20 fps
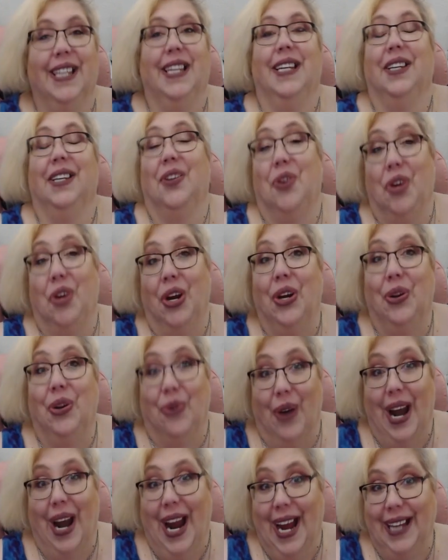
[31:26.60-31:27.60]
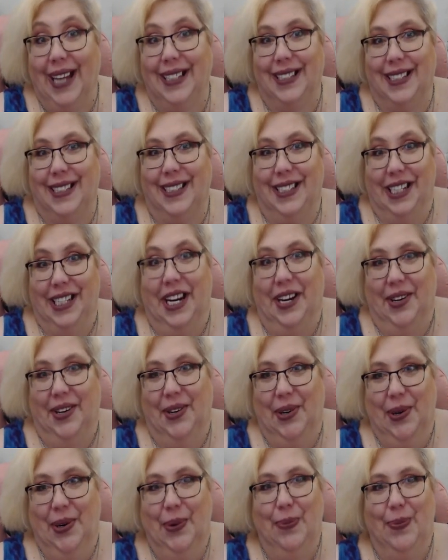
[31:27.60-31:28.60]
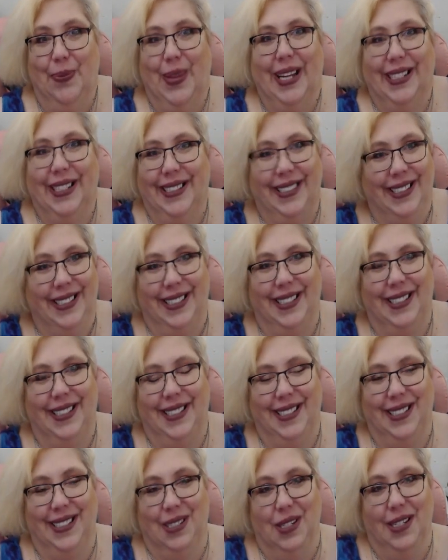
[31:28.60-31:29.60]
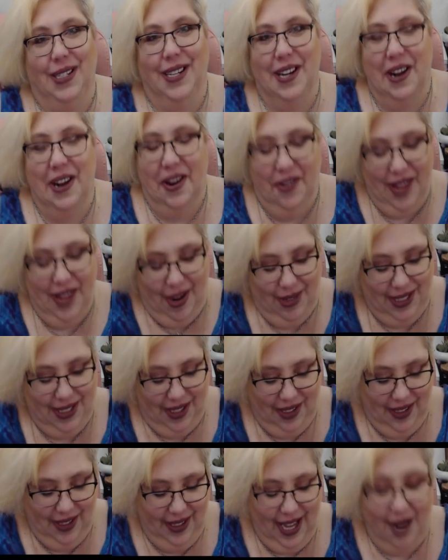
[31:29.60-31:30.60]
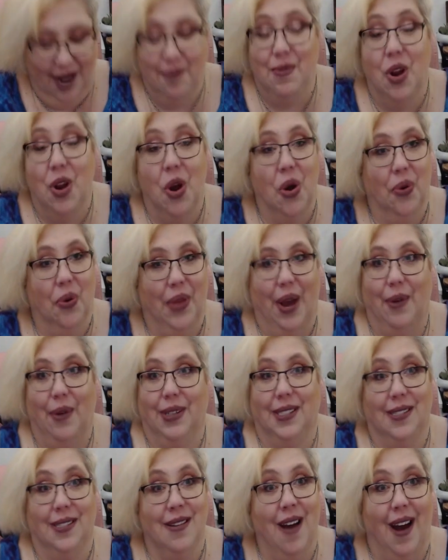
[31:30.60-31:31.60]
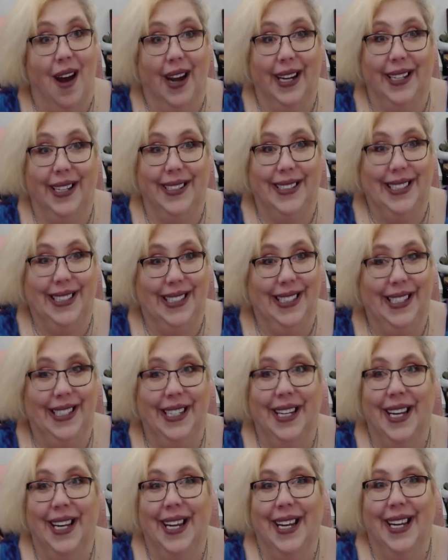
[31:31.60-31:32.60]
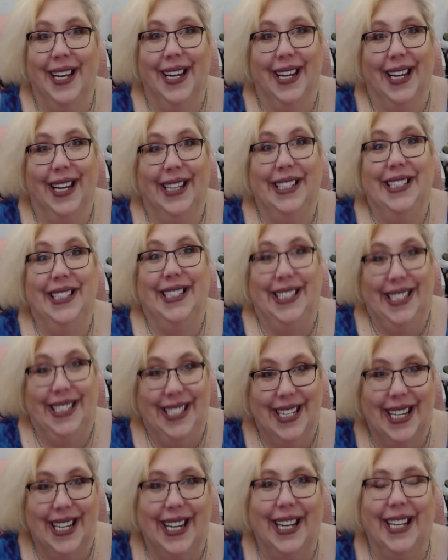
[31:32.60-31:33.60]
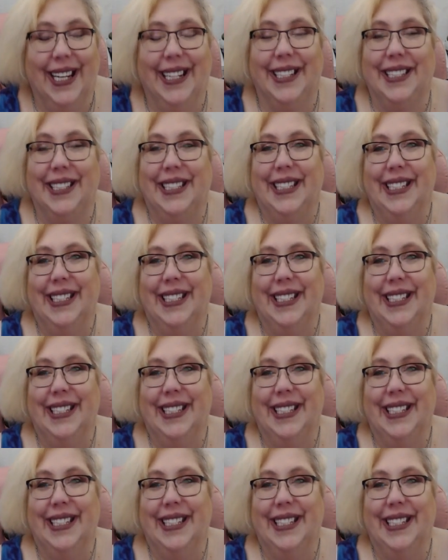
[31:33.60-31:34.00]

Congrats, J-Hope. I know that was not easy, and you did it.